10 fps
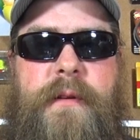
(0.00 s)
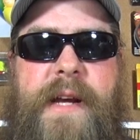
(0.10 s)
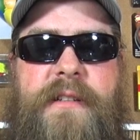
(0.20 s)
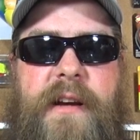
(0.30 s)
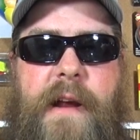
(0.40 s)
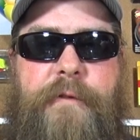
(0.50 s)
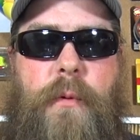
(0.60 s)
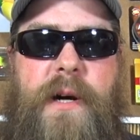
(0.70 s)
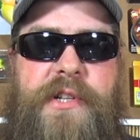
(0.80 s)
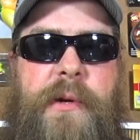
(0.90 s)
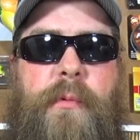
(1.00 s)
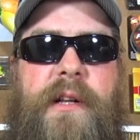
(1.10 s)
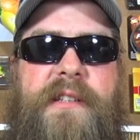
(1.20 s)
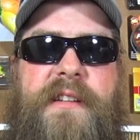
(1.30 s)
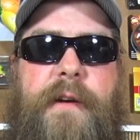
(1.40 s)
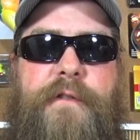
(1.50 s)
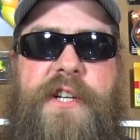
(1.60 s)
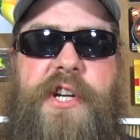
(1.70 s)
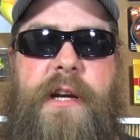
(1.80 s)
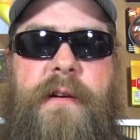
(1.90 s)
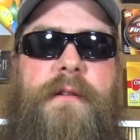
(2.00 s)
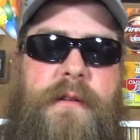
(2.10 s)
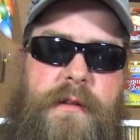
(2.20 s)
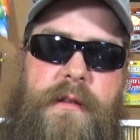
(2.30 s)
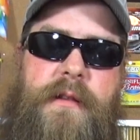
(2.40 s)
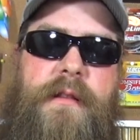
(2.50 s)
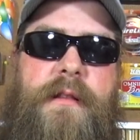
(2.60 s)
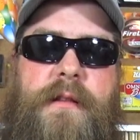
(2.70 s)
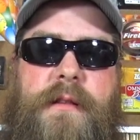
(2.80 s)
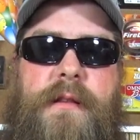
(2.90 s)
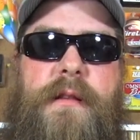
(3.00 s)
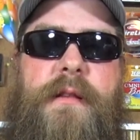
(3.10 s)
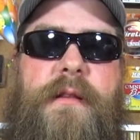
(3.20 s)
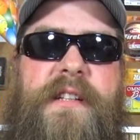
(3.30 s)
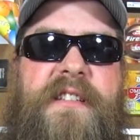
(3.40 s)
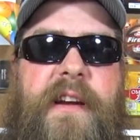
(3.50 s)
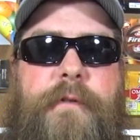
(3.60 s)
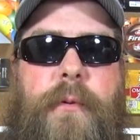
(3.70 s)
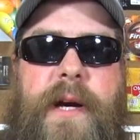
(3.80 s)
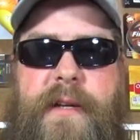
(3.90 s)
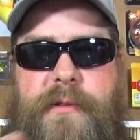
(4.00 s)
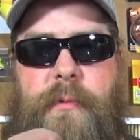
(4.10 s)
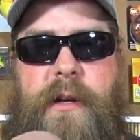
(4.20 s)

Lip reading: Thanks again for watching Realistic Fishing. This giveaway is